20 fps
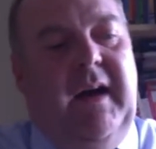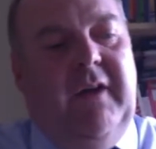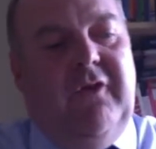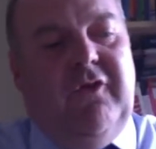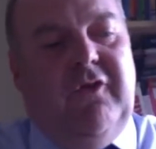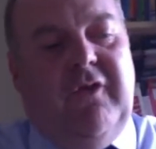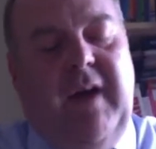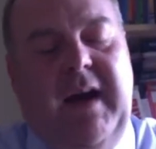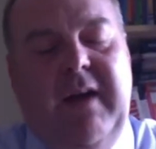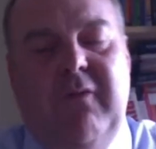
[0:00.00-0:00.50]

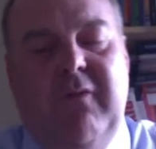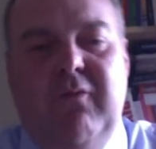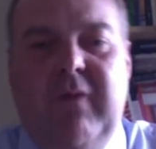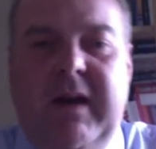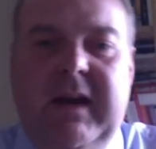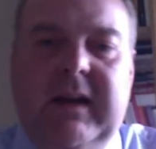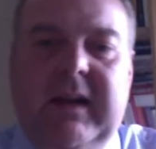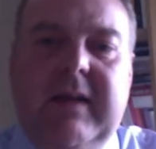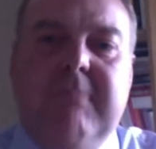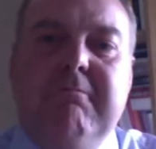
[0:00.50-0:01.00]
and try and
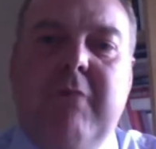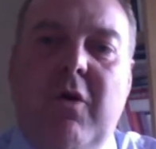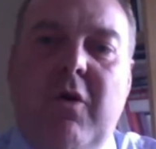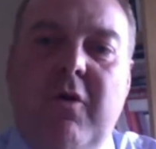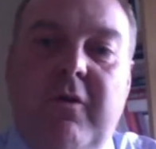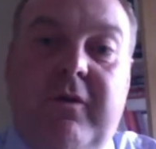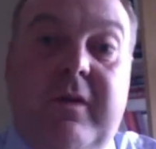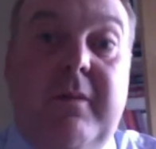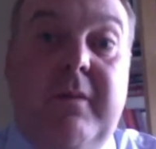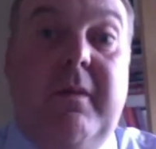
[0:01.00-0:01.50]
really
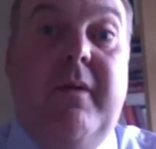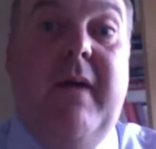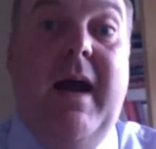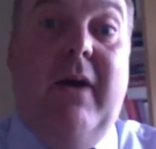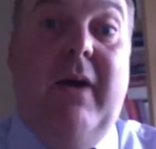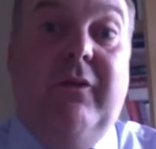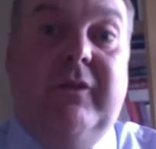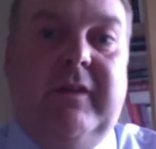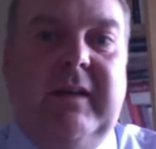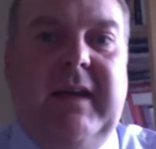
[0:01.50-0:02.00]
move them
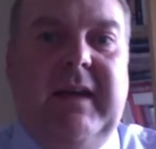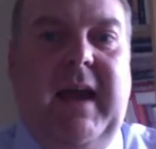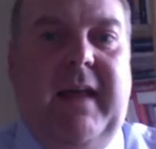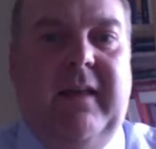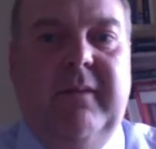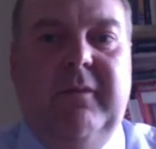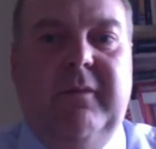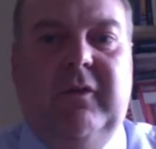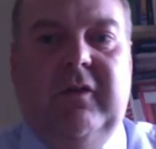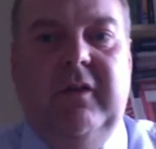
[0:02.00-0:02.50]
around to
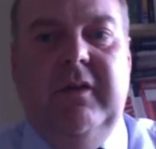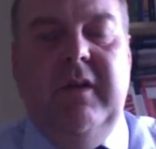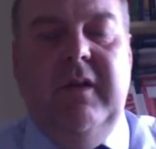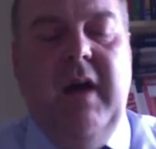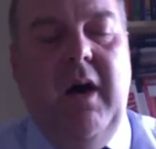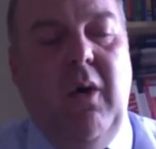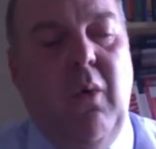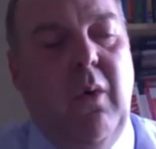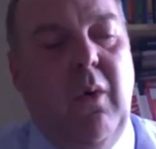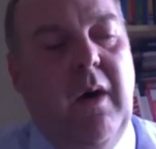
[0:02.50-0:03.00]
get them to
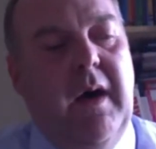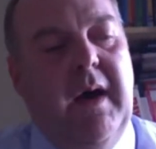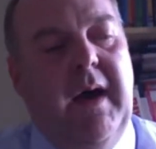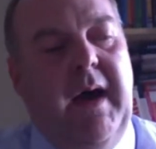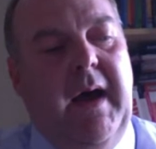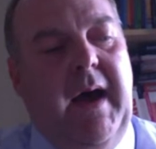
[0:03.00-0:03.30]
know